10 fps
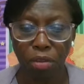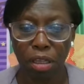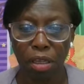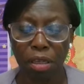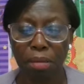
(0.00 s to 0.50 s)

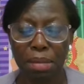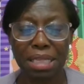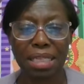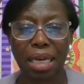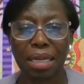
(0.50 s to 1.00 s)
The
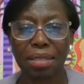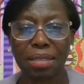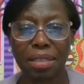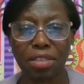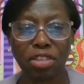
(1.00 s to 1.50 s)

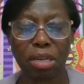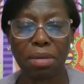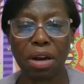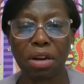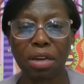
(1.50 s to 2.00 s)
Mexicans, Central
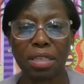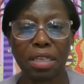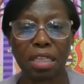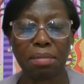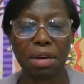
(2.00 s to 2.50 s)
America, and
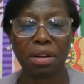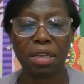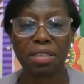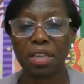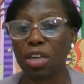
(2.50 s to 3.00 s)
South
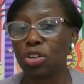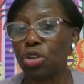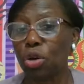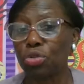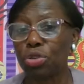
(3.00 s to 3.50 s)
Americans
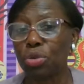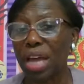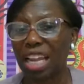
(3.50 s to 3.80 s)
don't do